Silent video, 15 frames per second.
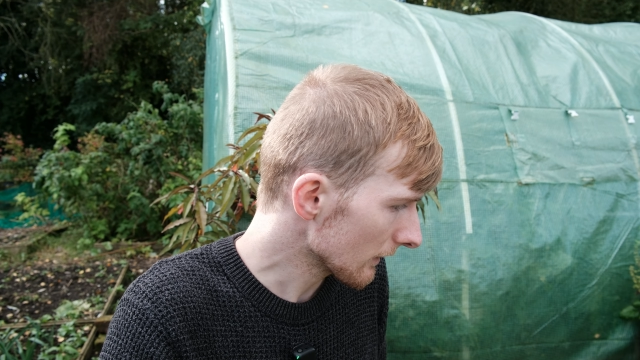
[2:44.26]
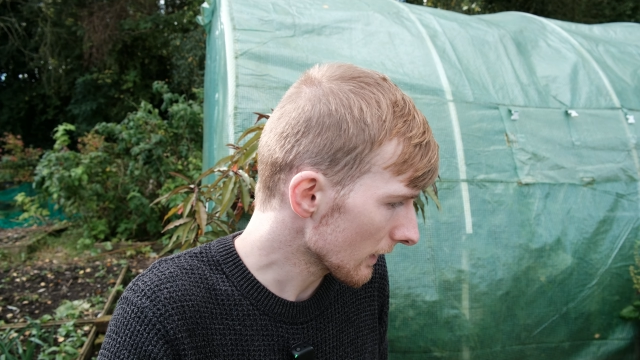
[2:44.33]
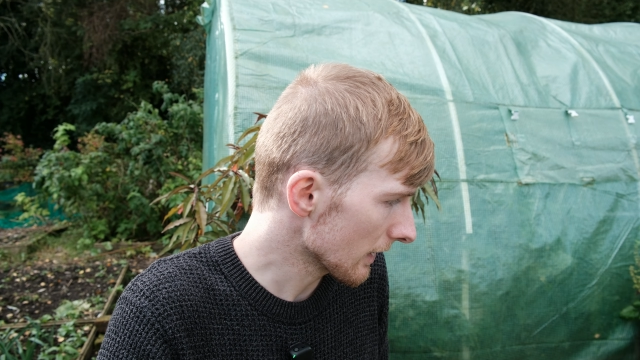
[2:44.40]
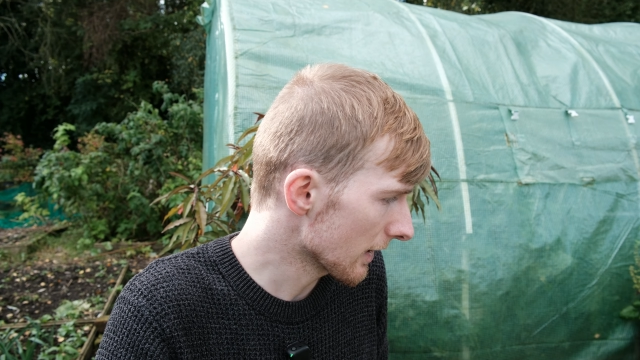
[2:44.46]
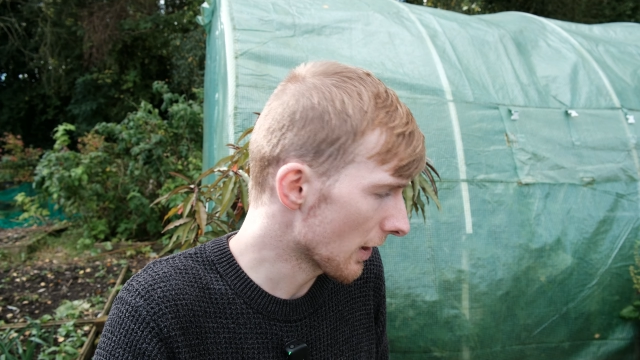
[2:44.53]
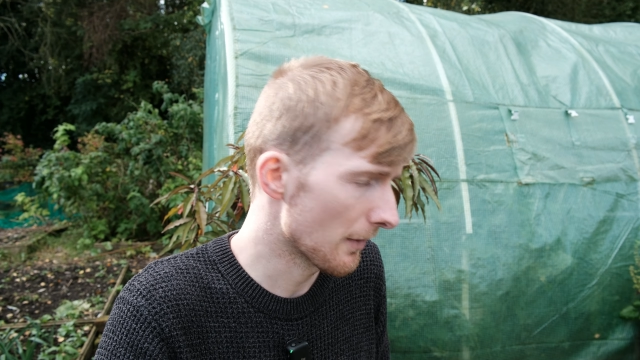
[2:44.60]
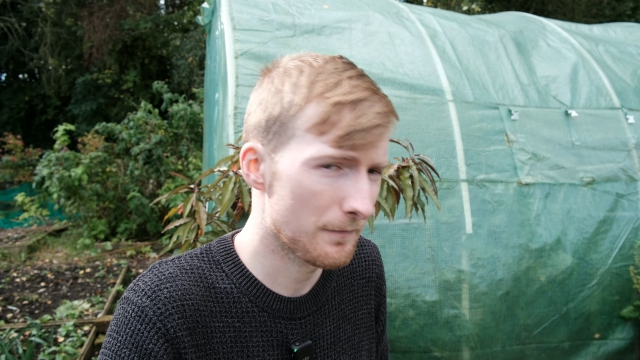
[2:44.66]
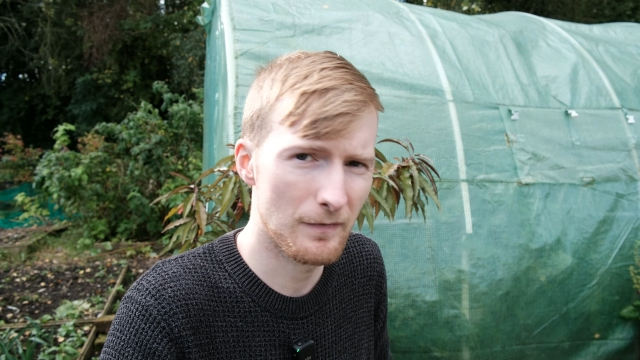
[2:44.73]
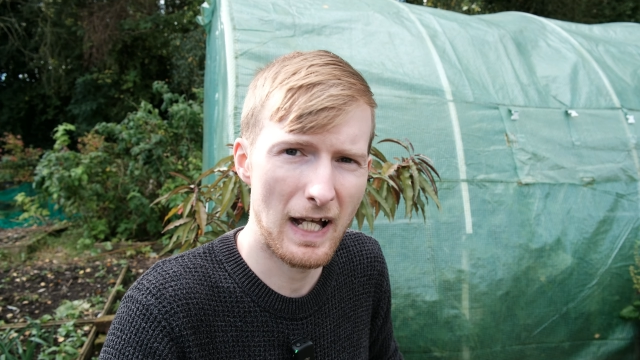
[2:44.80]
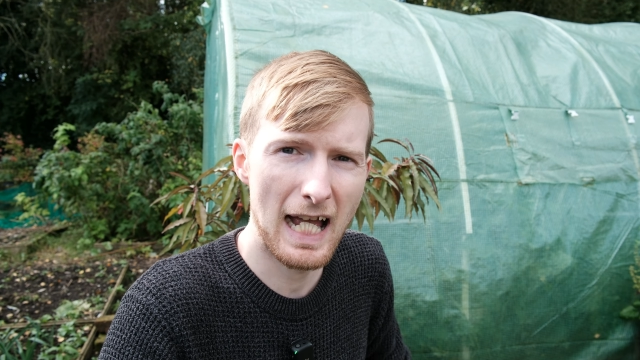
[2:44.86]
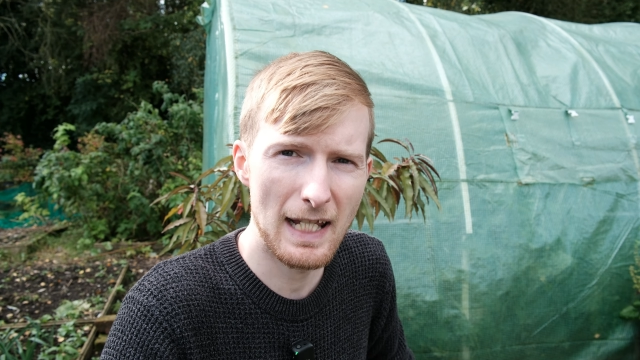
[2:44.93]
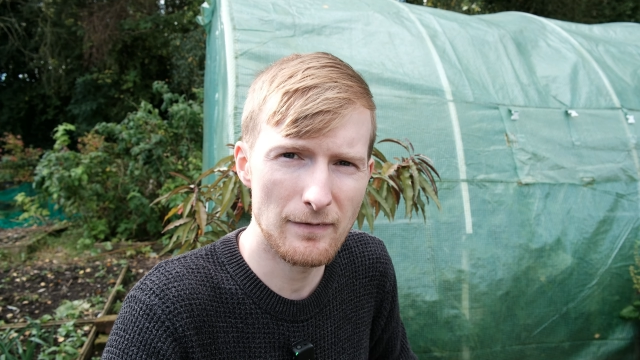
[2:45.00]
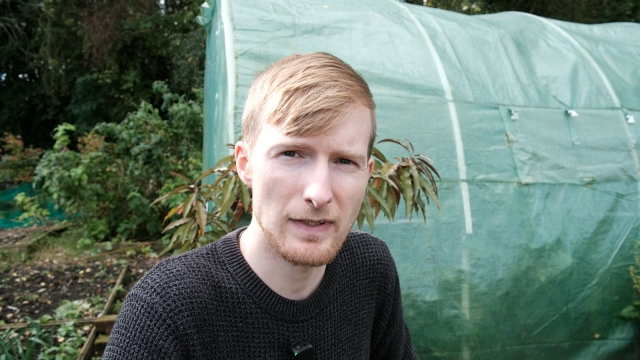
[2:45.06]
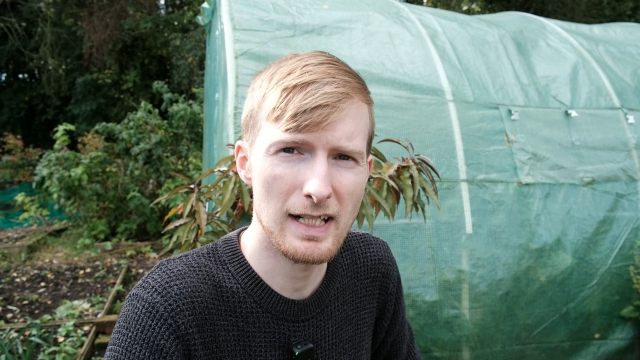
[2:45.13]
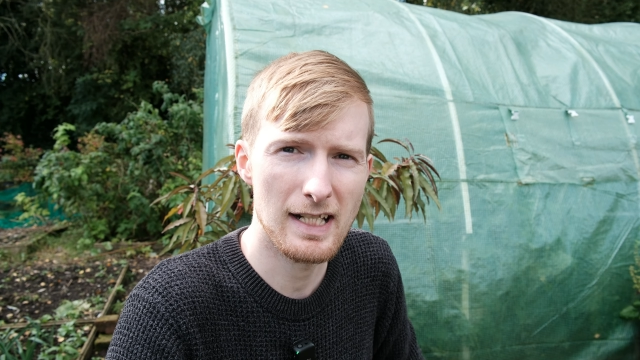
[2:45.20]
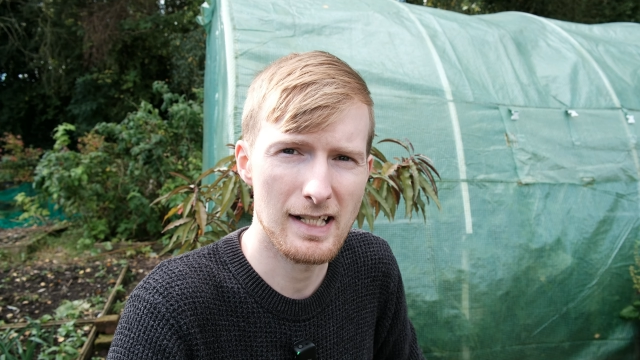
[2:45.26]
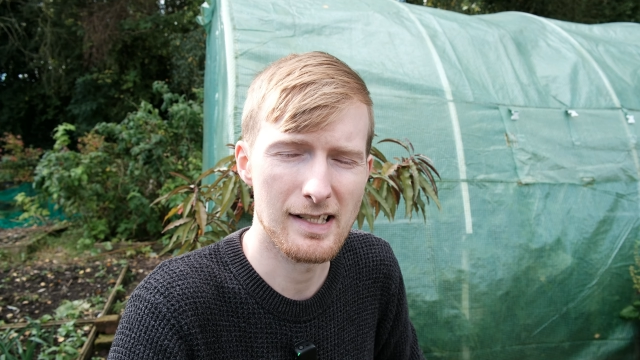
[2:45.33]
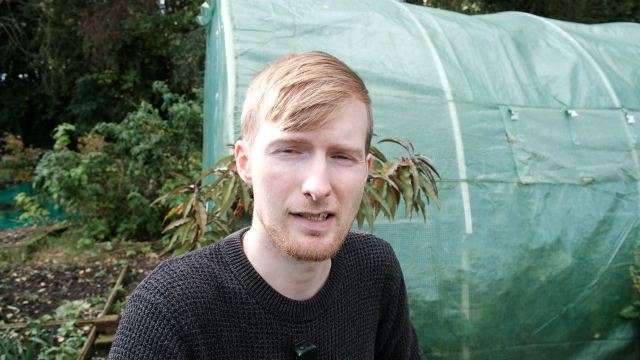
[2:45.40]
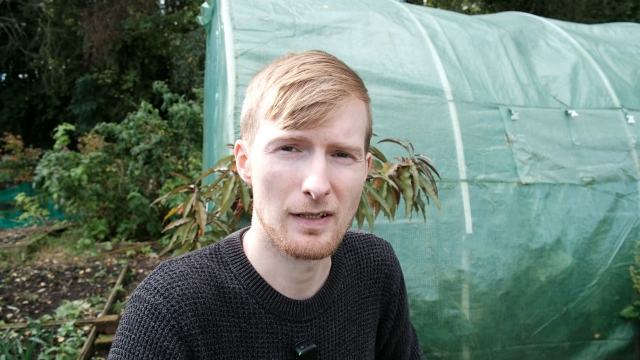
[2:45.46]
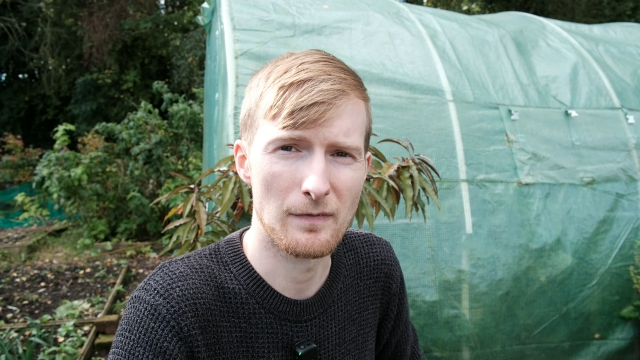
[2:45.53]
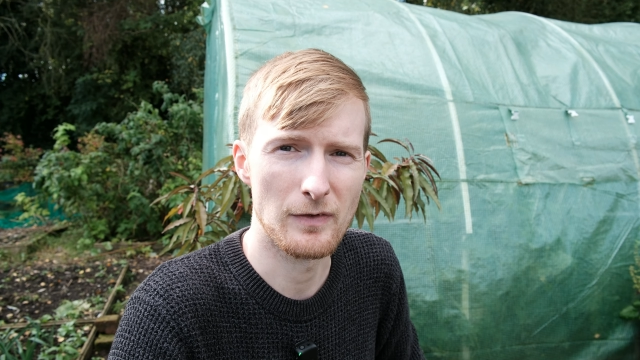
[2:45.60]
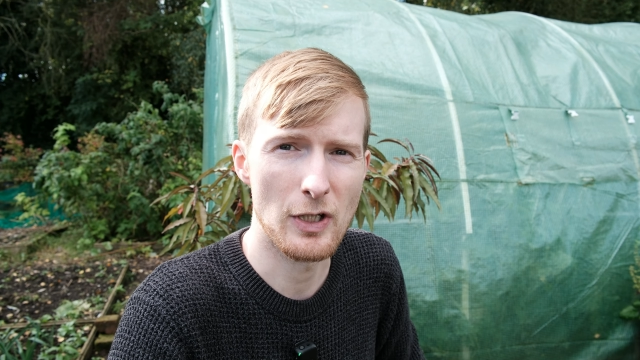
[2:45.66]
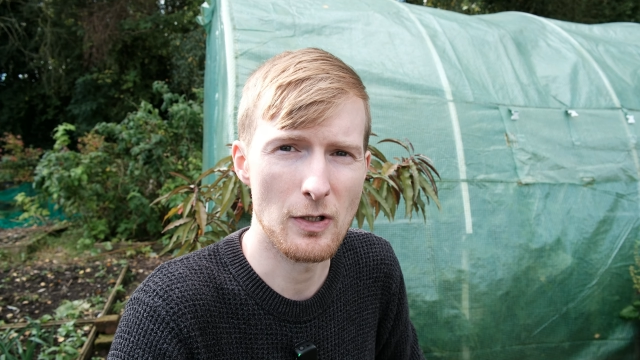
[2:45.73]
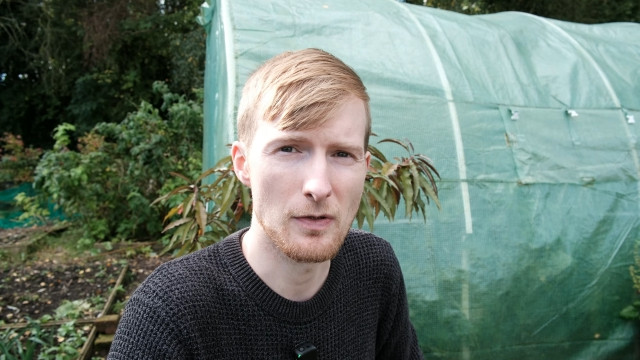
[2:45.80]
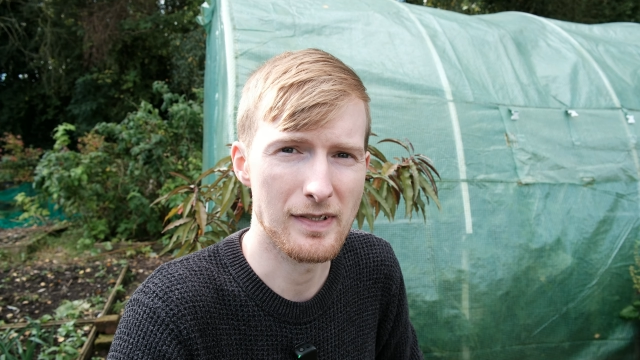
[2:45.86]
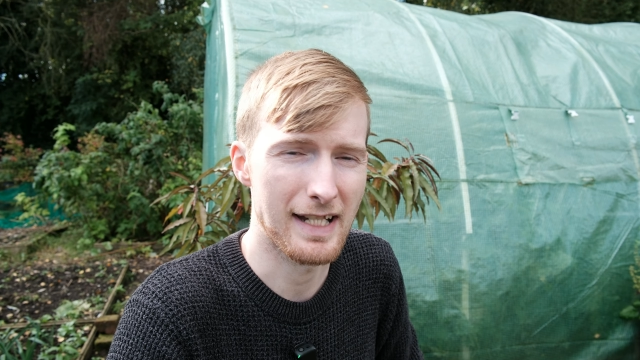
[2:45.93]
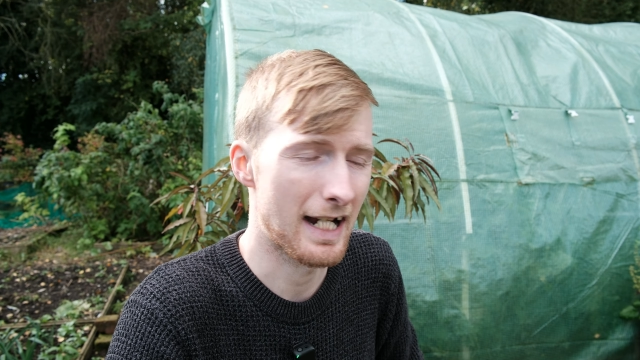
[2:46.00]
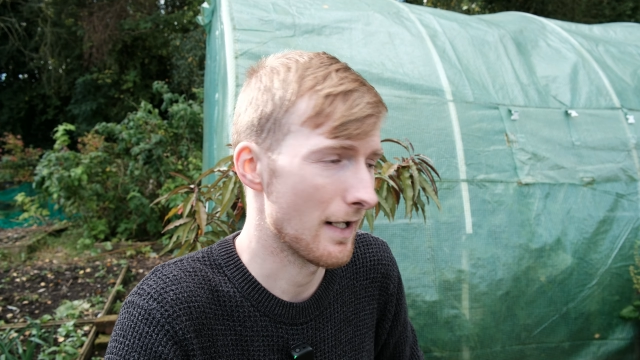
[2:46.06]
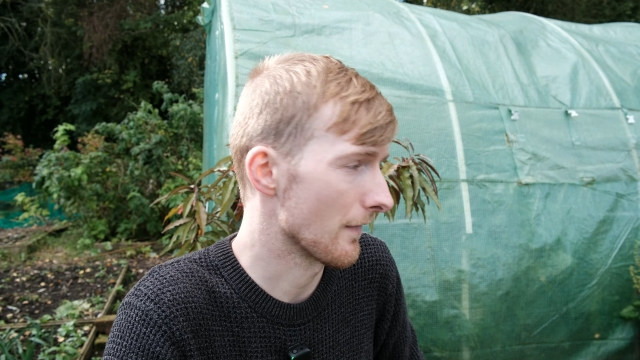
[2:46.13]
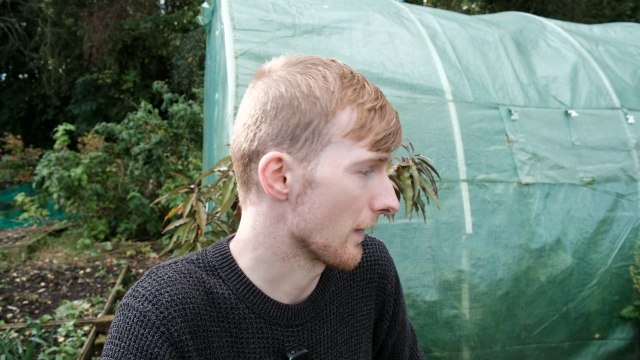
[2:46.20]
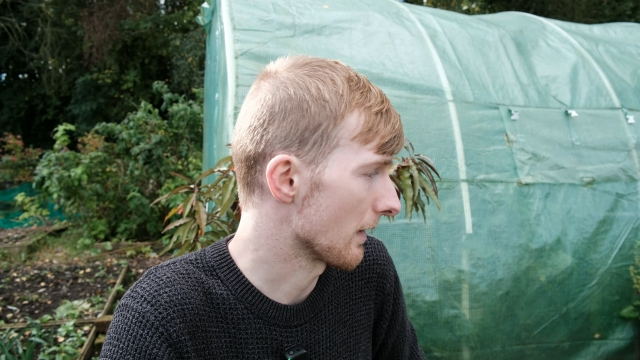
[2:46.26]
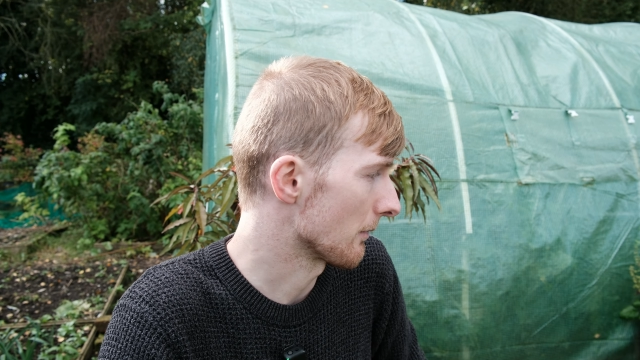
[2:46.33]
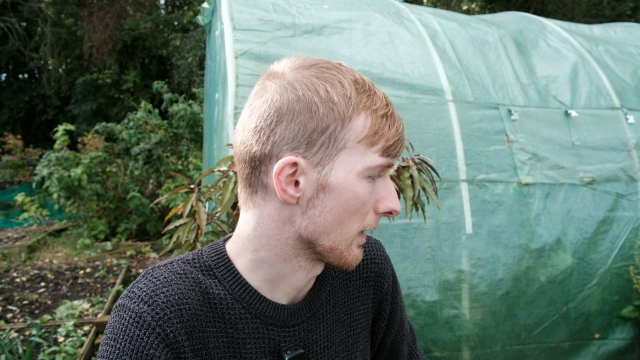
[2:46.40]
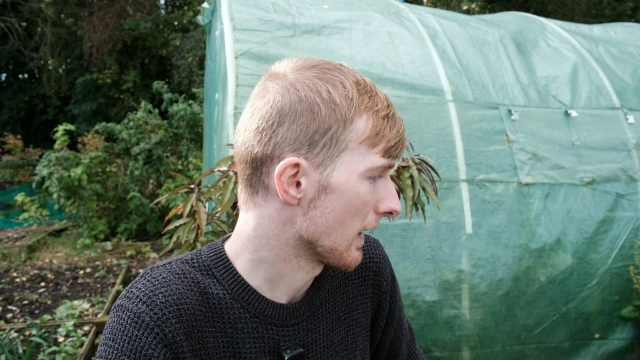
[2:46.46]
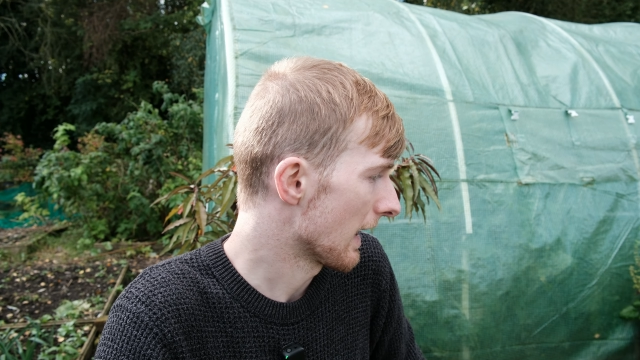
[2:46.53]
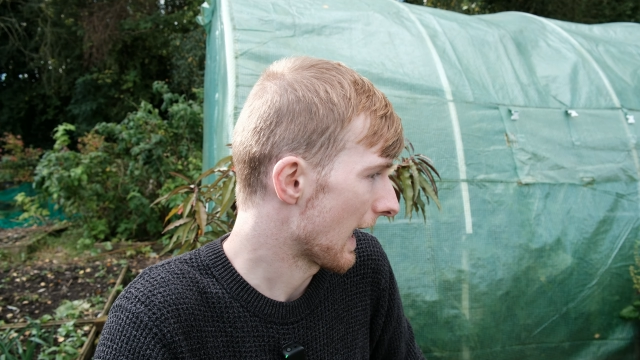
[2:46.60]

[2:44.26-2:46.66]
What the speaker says: You know, 5 years of use out of them,